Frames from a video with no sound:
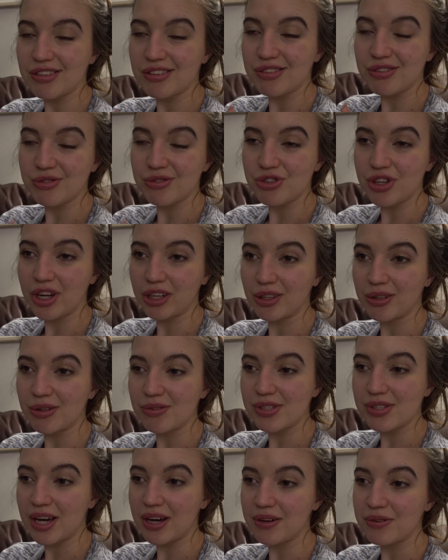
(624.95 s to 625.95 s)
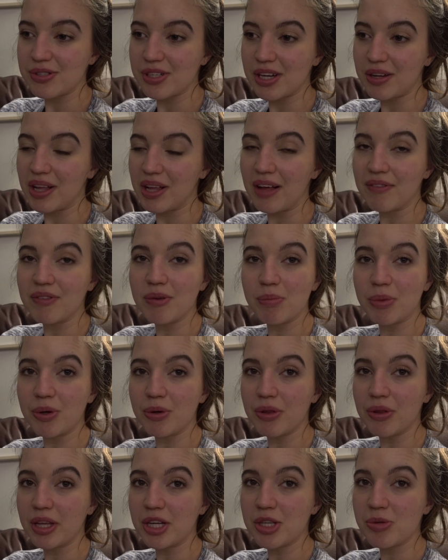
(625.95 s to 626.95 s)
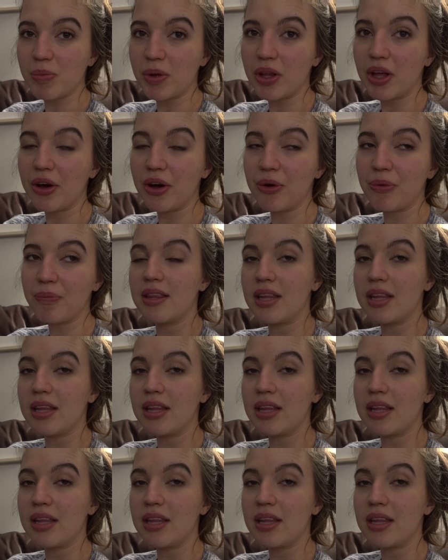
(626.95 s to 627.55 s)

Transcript: So check those out. I'll have them both links below.